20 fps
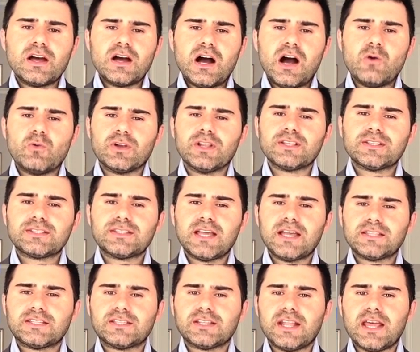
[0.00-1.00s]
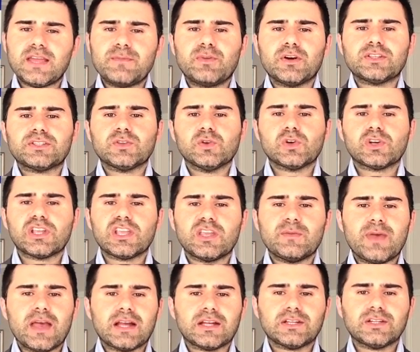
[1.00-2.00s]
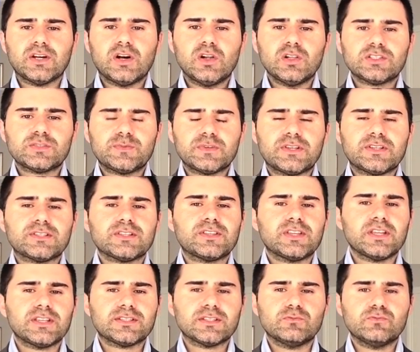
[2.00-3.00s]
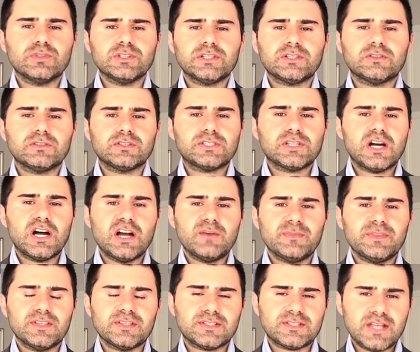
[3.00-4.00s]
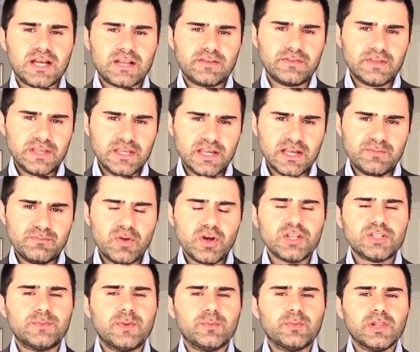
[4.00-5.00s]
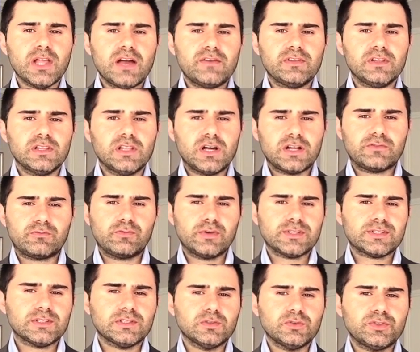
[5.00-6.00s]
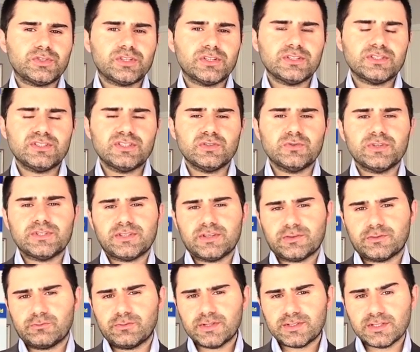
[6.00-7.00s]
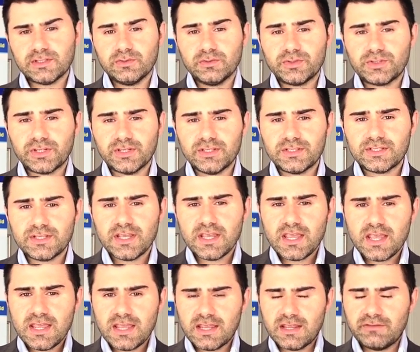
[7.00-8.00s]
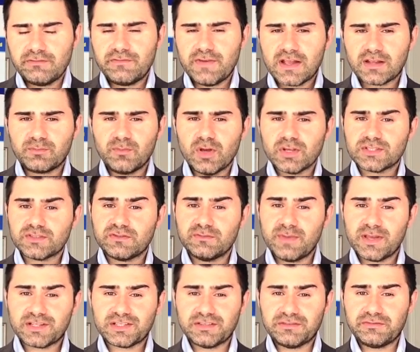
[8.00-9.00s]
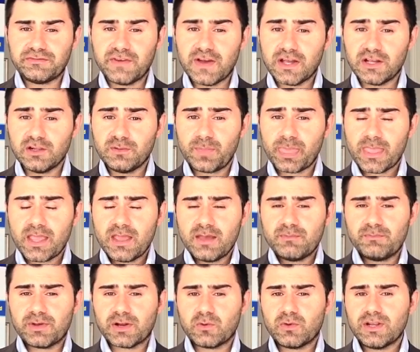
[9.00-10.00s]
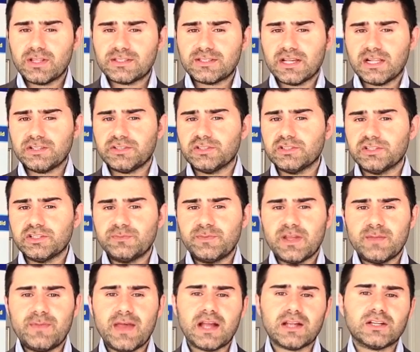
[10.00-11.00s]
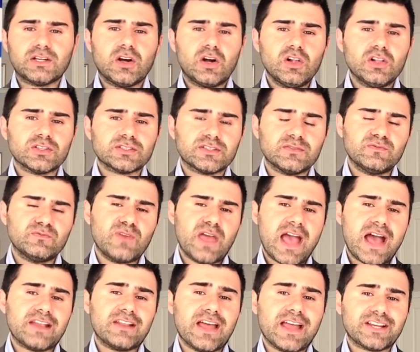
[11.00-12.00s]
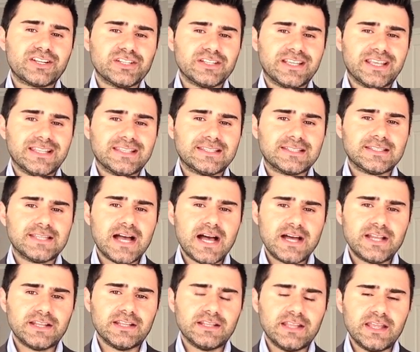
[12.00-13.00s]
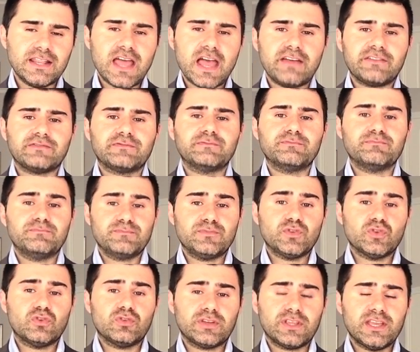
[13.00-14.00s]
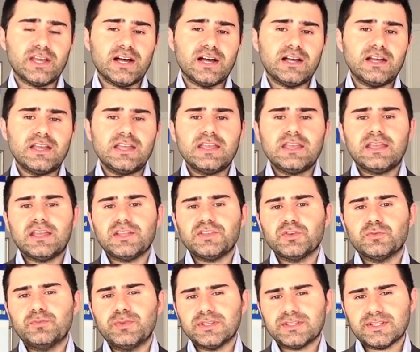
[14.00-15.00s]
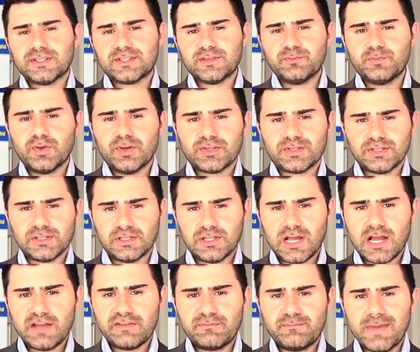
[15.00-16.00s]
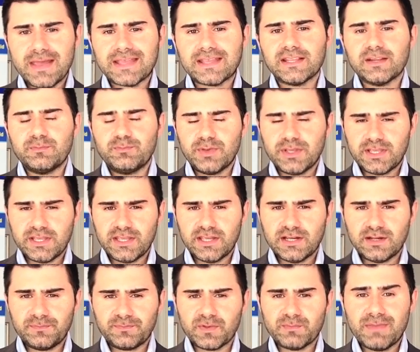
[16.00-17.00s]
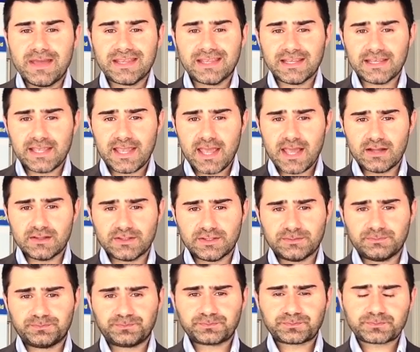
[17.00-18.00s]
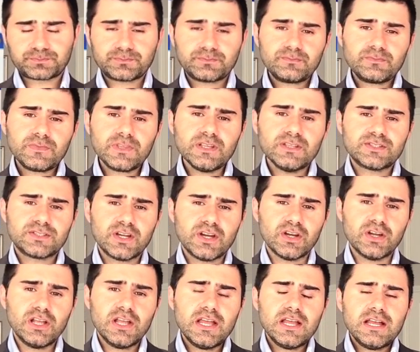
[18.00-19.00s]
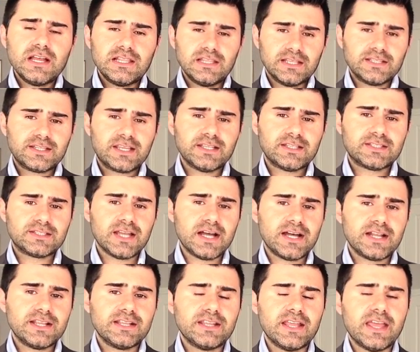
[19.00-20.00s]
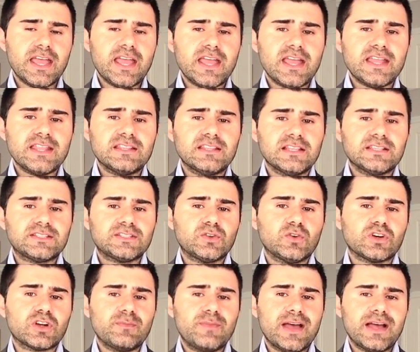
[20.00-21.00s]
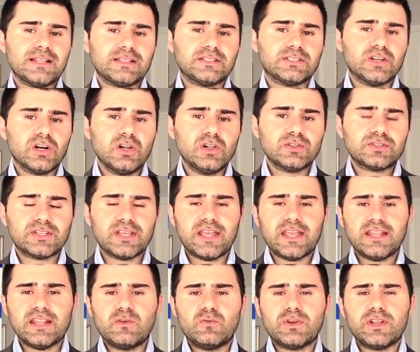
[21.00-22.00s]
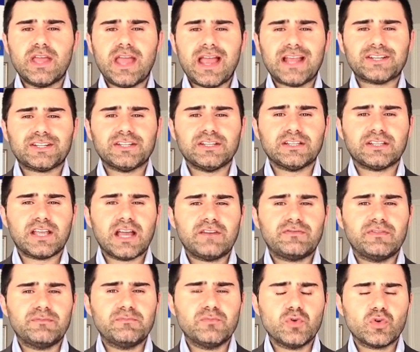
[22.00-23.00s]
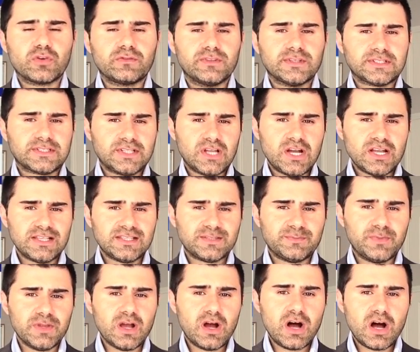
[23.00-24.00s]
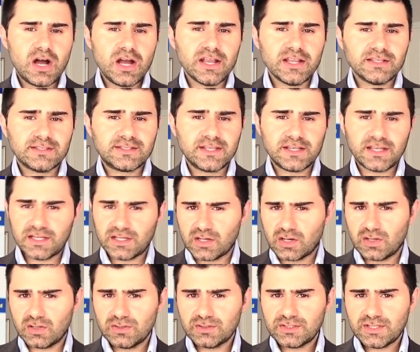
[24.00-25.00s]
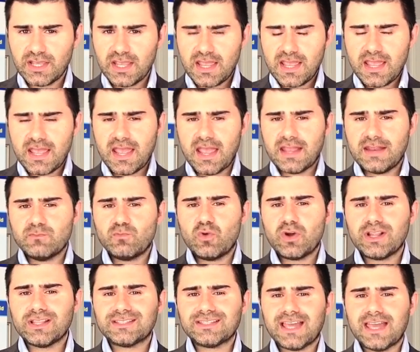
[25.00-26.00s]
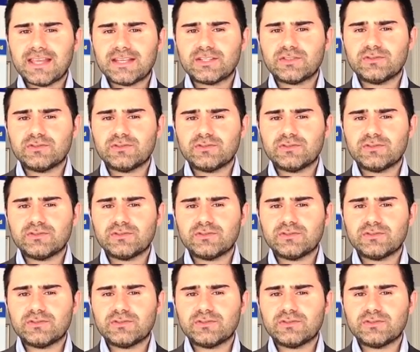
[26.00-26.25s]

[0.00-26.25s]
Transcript: I want to start today by talking about goals because I think it's a really good time at the start of the year. Most people have a lot of resolutions, New Year's resolutions. In fact, most of them actually fail. But I want to tell you a little bit about goals and how to actually get started and have your year and your business and personal life make it a big year and make it count. So let's get started and let's talk about goals. And I want to actually cover more of the science behind setting goals and what it takes